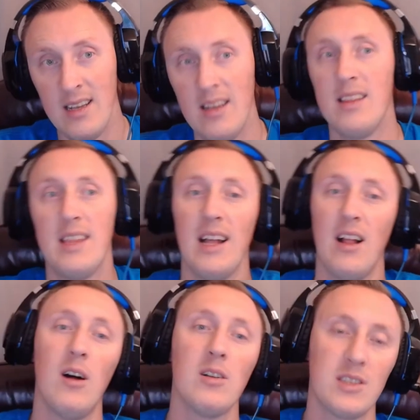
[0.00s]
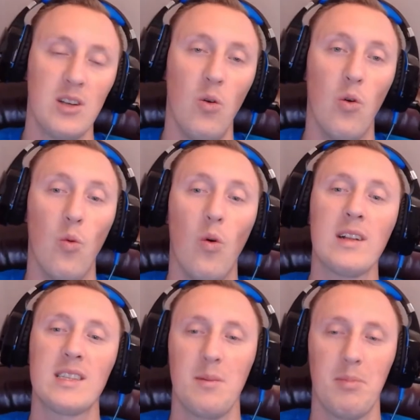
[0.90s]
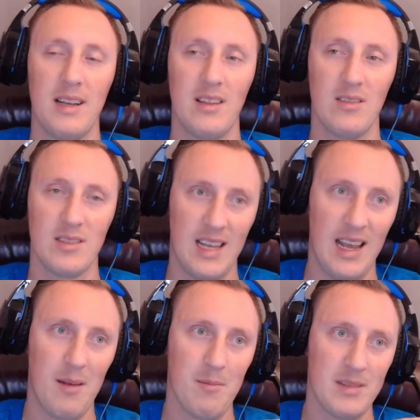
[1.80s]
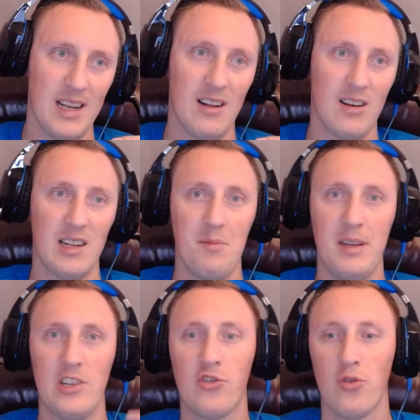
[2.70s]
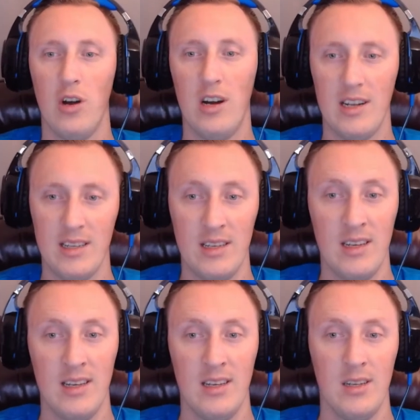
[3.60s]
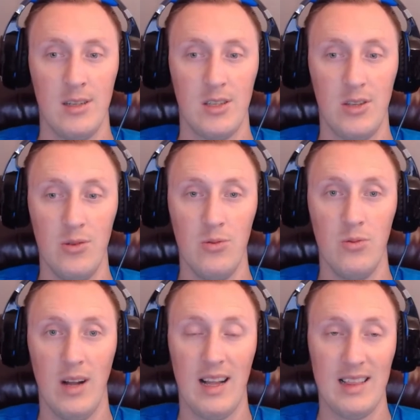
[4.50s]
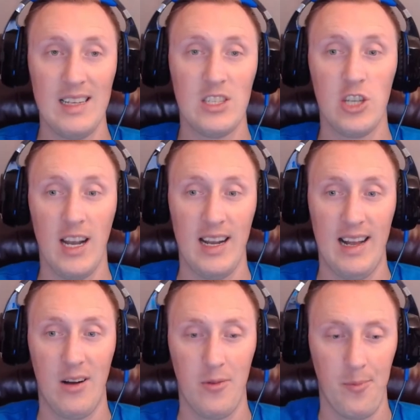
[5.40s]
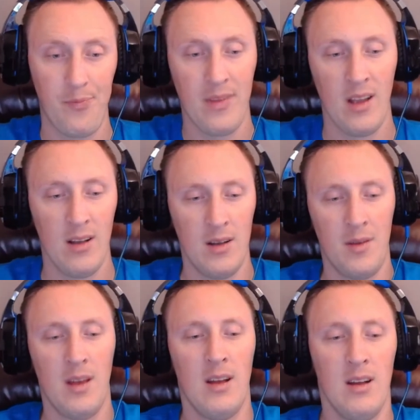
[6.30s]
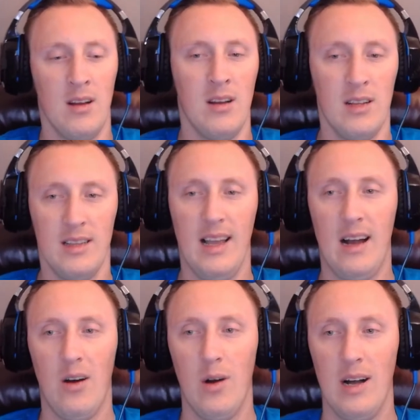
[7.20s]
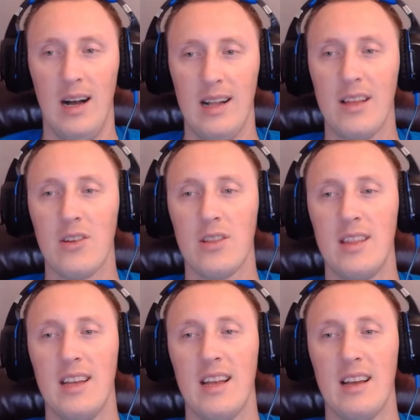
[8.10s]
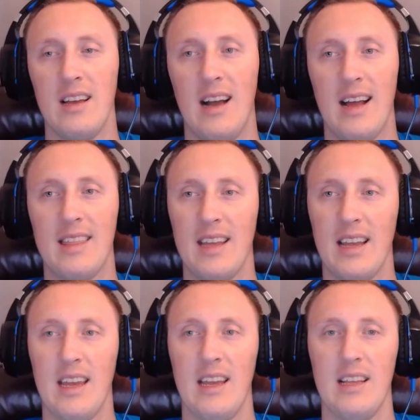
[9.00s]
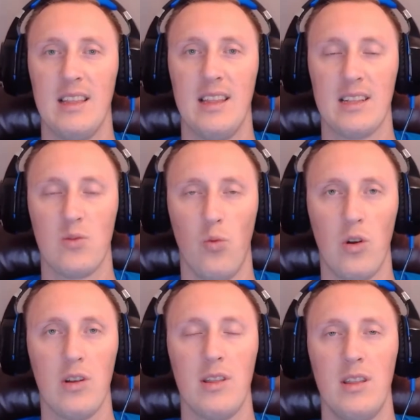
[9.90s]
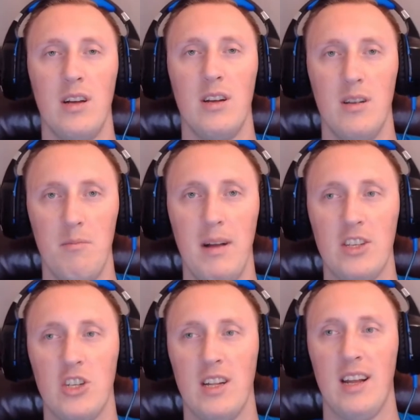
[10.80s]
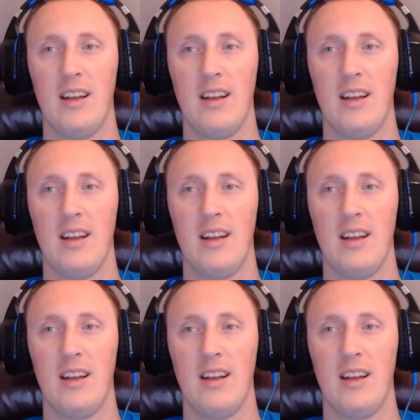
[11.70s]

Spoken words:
that also wants to play those games and are going to be drawn to at least check it out. Now, another thing I think that's worth mentioning